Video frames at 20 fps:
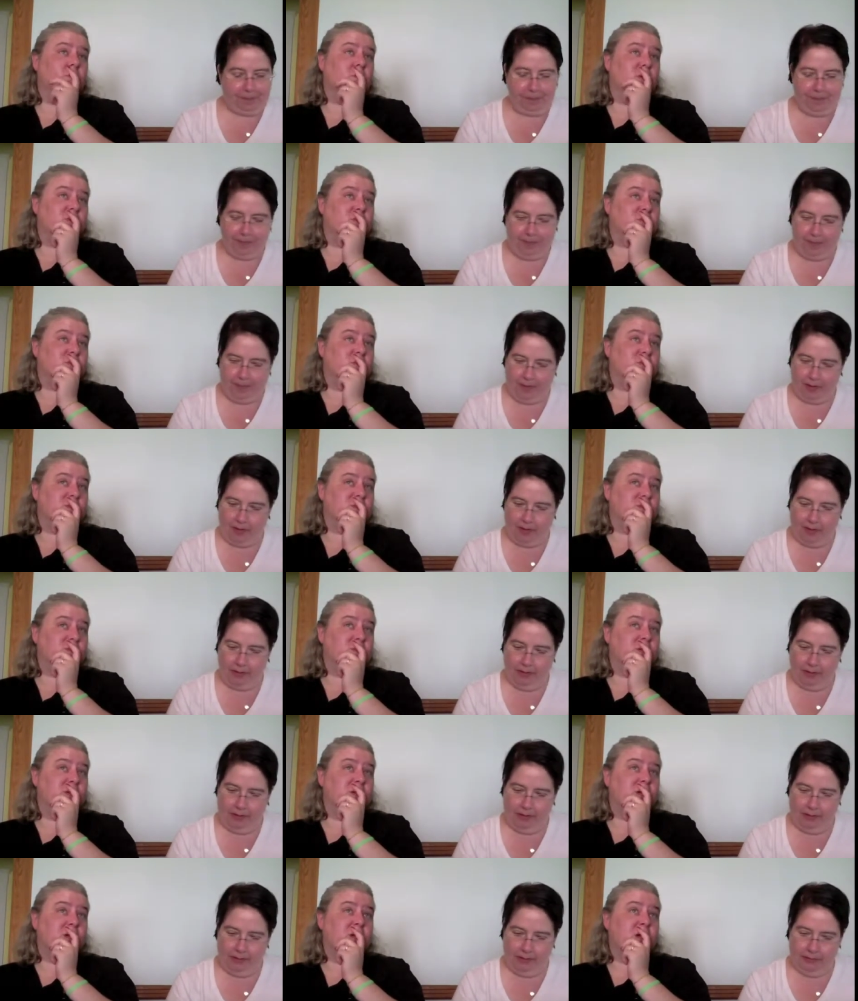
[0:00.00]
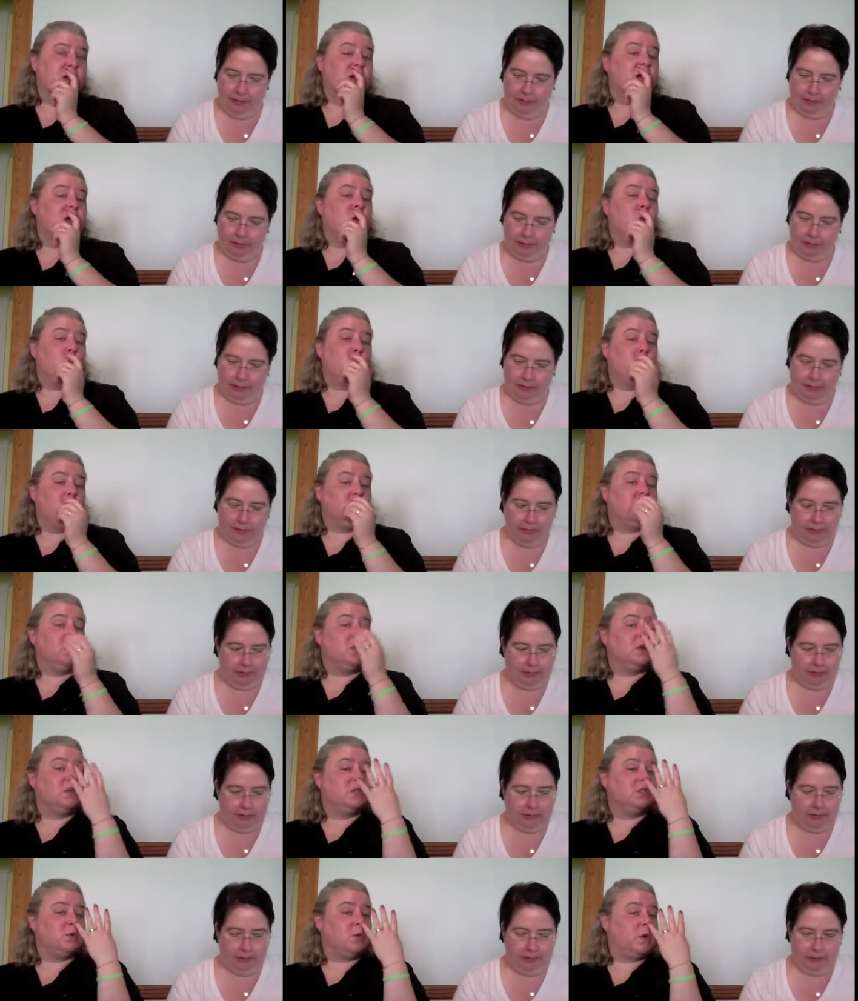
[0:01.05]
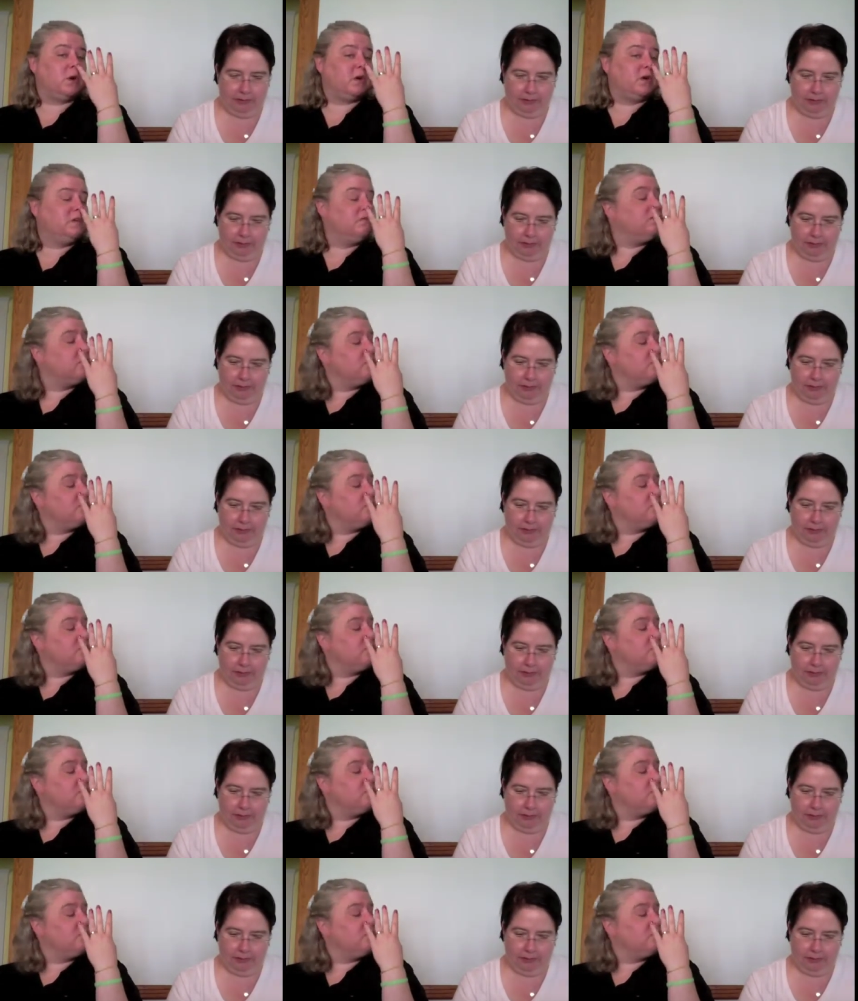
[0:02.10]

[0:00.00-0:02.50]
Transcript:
Speaker 1: worked 2 this week. One girl is working